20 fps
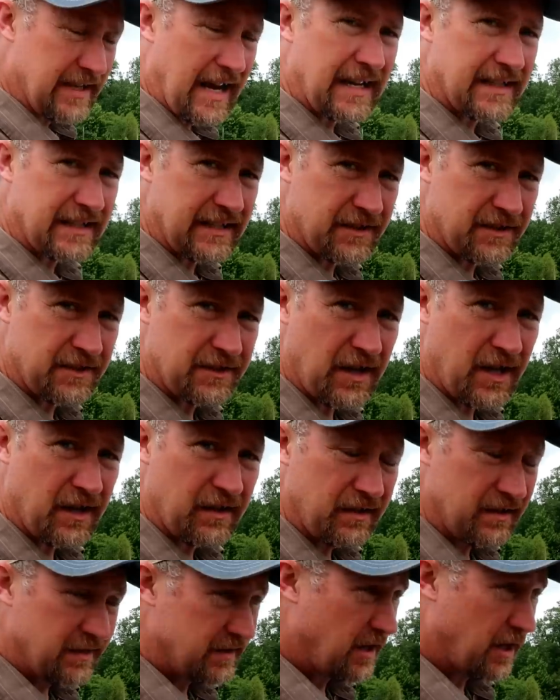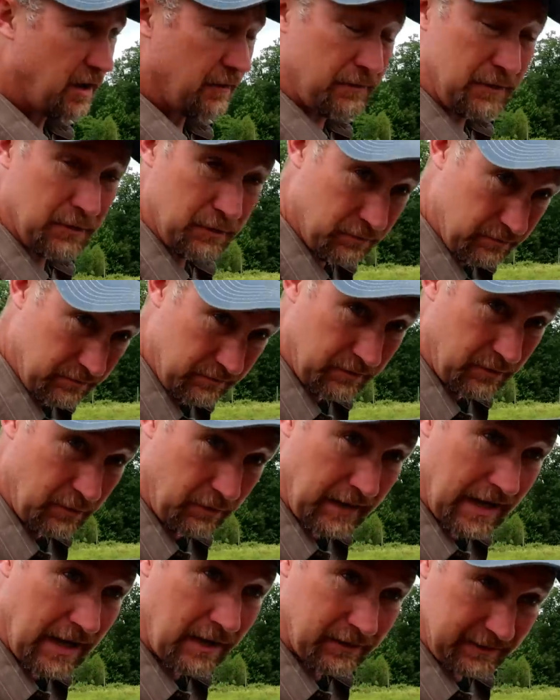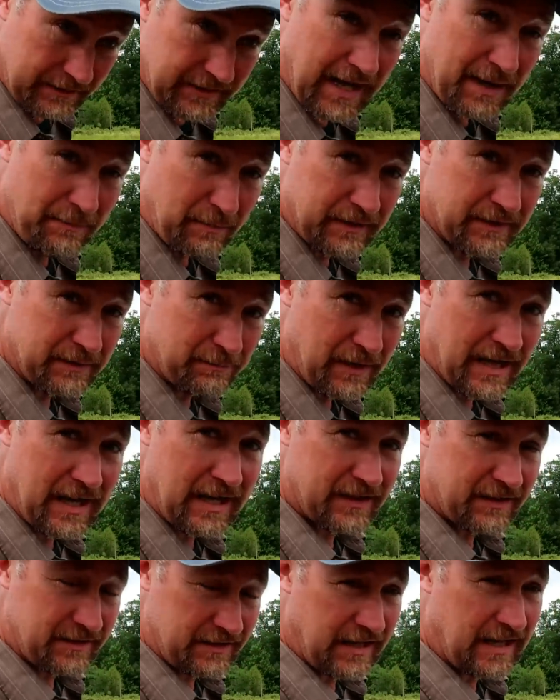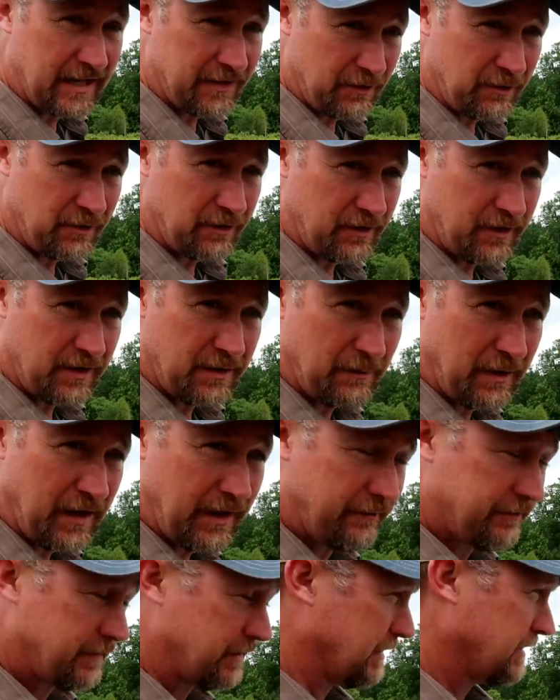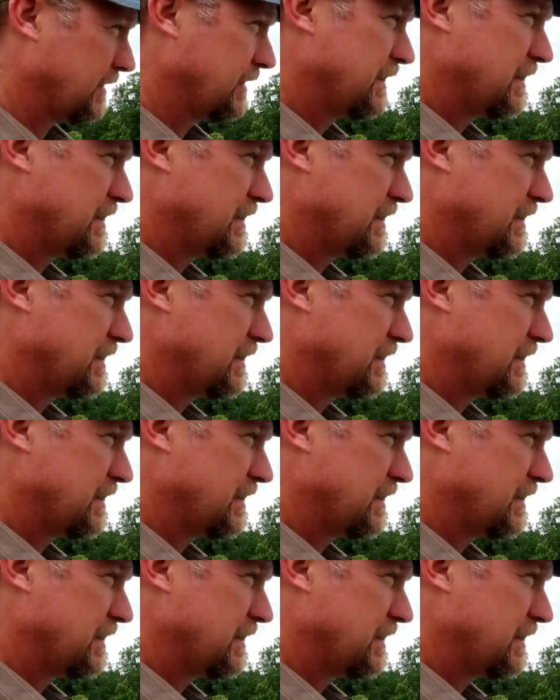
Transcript: not get stung. Now if you go down and tap on the box, yeah, they're going to come after you.